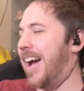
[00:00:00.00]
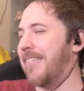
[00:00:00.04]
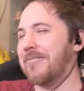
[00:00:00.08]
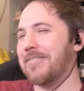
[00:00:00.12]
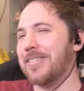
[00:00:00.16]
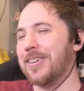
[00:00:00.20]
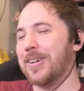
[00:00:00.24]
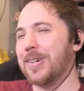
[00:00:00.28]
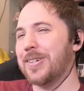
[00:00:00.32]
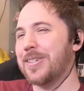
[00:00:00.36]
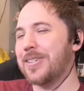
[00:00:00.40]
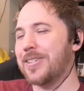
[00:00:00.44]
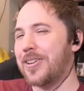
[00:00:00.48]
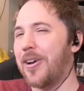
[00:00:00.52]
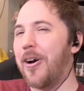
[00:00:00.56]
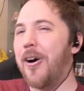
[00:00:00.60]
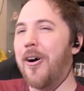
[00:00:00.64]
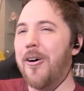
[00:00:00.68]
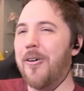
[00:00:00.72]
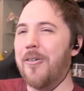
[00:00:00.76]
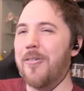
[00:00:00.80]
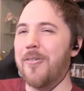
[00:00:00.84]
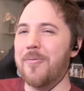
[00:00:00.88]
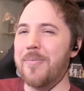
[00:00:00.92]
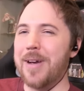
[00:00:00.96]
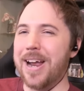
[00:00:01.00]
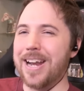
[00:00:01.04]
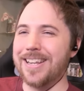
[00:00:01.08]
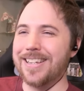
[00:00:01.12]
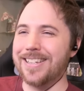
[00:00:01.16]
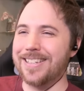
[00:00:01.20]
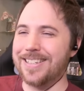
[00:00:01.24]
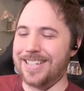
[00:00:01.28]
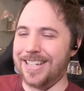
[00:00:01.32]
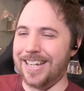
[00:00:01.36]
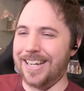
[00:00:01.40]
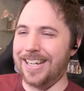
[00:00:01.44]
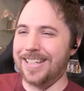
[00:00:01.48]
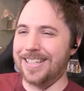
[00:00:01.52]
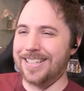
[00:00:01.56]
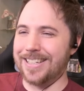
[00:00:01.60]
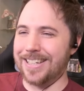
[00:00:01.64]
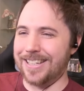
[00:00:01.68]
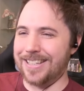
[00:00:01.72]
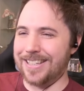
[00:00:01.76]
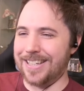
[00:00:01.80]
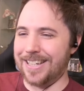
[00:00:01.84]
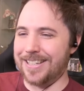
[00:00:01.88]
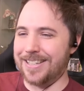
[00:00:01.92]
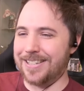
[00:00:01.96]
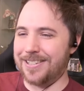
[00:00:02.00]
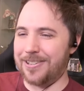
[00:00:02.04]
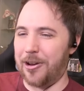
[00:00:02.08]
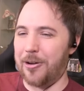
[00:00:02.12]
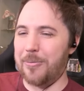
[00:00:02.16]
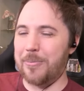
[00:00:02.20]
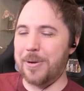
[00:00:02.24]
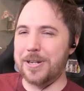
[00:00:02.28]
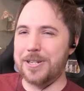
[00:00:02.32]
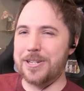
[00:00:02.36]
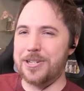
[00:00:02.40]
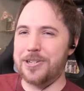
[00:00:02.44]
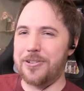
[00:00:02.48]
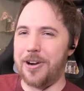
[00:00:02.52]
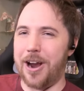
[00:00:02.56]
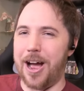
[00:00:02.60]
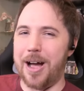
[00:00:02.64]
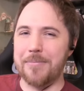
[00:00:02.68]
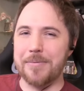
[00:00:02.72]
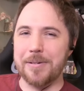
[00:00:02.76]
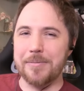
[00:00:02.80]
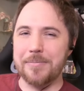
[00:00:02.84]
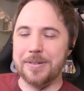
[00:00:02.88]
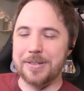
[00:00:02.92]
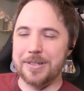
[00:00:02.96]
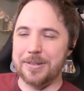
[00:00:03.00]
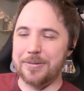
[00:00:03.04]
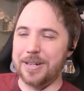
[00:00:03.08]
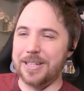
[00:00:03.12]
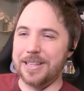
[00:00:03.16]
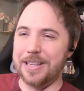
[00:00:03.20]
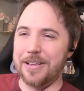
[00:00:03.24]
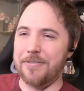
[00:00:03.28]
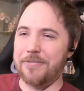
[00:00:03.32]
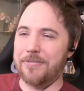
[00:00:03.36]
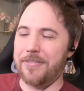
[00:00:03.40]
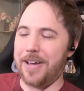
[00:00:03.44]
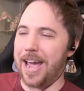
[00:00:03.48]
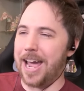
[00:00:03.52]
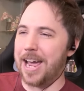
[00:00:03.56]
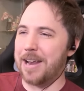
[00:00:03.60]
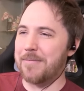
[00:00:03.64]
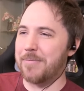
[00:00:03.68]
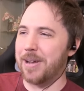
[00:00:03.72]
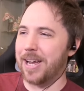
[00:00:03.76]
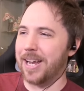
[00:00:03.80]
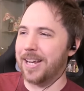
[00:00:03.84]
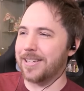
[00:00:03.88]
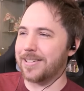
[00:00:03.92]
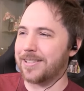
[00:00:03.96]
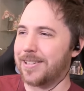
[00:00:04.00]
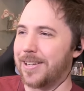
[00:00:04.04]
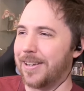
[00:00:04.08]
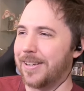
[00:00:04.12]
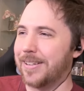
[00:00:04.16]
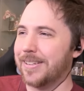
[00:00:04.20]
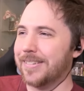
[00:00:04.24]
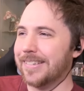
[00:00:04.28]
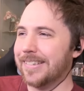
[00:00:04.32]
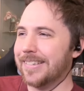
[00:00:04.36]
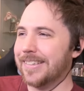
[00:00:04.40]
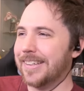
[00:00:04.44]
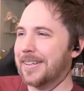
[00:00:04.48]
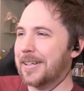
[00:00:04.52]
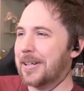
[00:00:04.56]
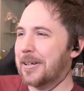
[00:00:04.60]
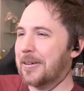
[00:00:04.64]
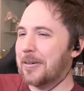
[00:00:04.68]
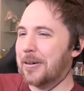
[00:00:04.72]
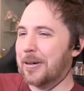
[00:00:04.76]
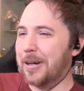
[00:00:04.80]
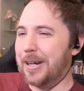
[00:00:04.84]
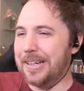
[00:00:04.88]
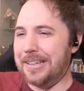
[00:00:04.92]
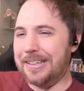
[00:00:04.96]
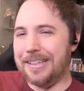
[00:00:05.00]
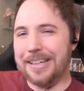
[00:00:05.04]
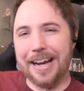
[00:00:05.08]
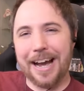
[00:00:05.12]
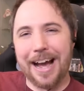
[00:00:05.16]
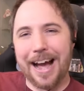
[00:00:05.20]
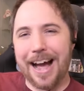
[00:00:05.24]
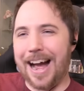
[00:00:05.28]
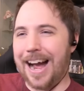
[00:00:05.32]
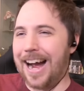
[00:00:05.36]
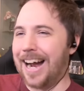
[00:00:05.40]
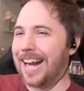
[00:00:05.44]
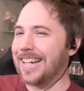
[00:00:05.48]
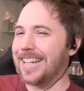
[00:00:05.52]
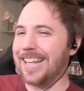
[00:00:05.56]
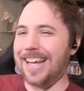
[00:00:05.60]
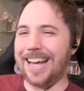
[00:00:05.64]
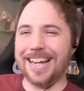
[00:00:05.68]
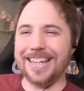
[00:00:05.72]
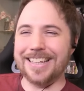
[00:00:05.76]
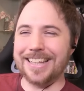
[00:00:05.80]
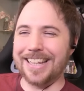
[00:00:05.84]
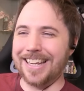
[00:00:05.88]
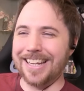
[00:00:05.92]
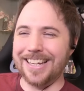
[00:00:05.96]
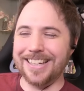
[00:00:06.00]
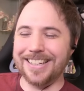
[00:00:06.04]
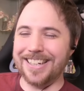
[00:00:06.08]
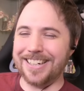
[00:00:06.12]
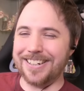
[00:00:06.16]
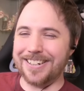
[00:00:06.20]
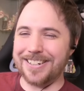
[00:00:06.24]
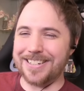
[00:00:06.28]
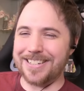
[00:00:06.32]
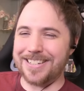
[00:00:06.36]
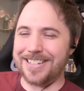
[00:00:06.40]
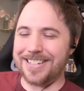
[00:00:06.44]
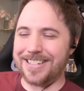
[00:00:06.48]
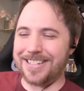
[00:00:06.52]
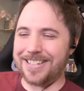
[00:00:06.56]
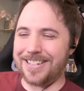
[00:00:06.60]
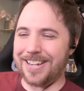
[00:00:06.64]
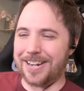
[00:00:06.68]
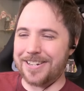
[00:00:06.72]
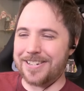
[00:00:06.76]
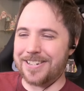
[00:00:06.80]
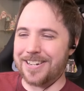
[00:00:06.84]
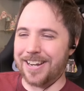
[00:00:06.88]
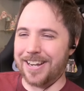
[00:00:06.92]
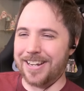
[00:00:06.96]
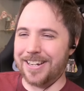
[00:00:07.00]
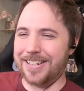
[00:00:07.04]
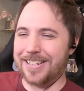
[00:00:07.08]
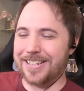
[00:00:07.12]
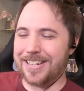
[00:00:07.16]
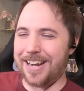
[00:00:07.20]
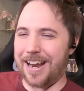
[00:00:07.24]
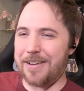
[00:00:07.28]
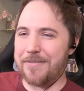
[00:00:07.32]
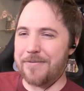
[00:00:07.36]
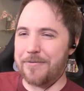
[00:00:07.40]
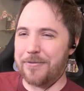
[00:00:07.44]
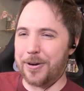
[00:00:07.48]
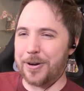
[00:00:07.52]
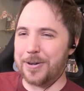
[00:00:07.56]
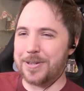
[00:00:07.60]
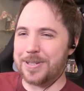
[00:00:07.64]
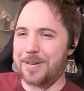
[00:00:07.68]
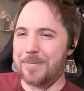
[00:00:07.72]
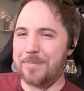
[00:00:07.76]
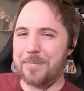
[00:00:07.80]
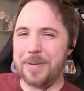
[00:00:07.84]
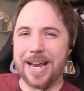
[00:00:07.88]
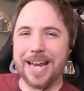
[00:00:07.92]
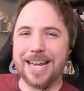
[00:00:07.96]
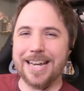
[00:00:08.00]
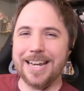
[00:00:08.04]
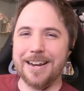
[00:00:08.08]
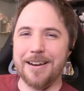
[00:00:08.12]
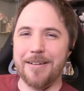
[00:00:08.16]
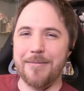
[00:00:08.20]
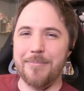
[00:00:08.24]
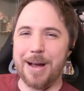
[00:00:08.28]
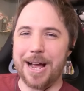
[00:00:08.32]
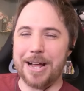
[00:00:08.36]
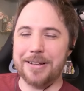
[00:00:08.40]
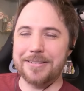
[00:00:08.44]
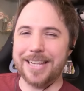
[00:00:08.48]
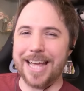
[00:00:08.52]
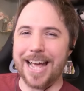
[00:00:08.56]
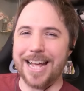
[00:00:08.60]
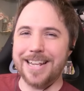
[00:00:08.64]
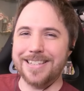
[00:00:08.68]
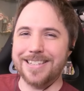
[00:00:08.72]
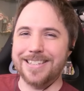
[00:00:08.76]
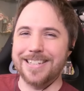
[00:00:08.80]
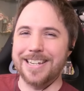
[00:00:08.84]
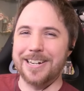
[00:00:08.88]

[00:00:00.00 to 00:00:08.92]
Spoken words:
after so many seasons and so much drama between the fan base, God, there is such a diverse opinion about that